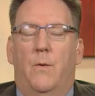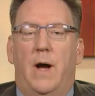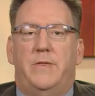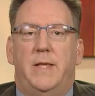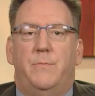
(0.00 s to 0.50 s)

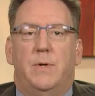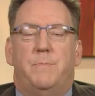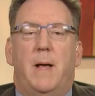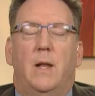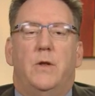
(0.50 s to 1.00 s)
Well, I think
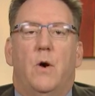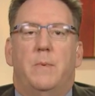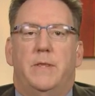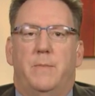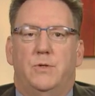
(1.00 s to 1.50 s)
with
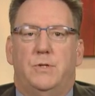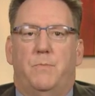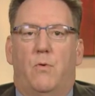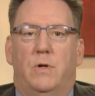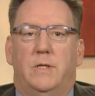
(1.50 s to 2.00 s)
melanoma, the most
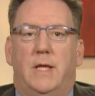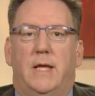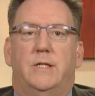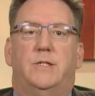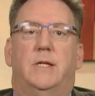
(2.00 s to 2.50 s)
important
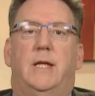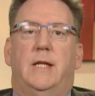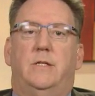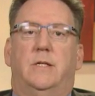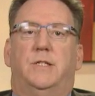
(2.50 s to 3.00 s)
thing is to
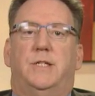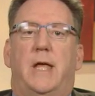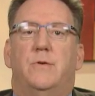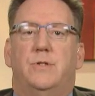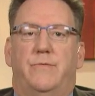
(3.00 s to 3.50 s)
get to
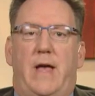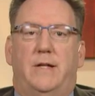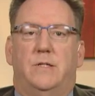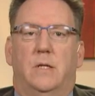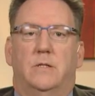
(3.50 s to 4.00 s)
centers of
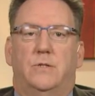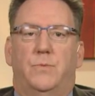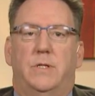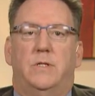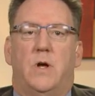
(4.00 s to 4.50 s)
excellence
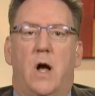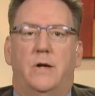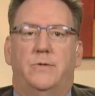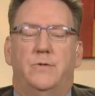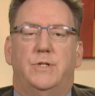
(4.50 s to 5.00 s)
with
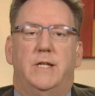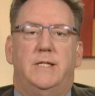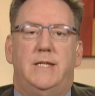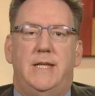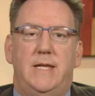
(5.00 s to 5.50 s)
doctors
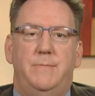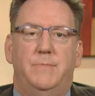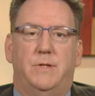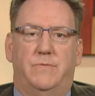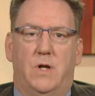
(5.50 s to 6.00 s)
and
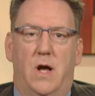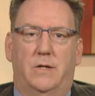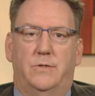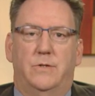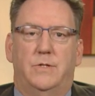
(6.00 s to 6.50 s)
teams of
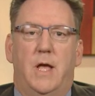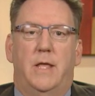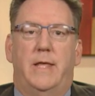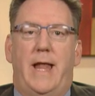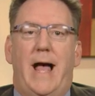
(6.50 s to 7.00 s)
doctors
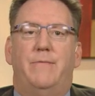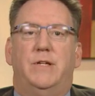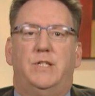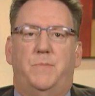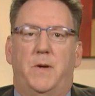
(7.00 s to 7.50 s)
that have
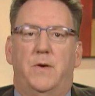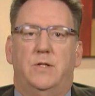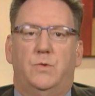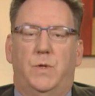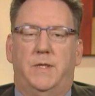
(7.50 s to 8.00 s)

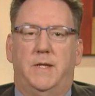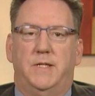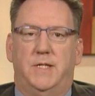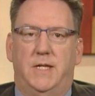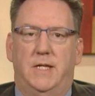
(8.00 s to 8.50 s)
experience with the
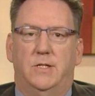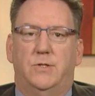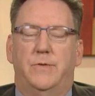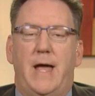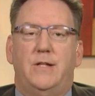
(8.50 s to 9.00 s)
disease.
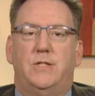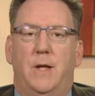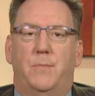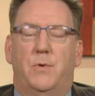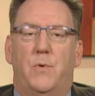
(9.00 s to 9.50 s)
So that's
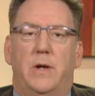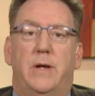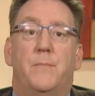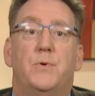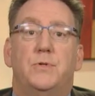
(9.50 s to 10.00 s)
number one. Number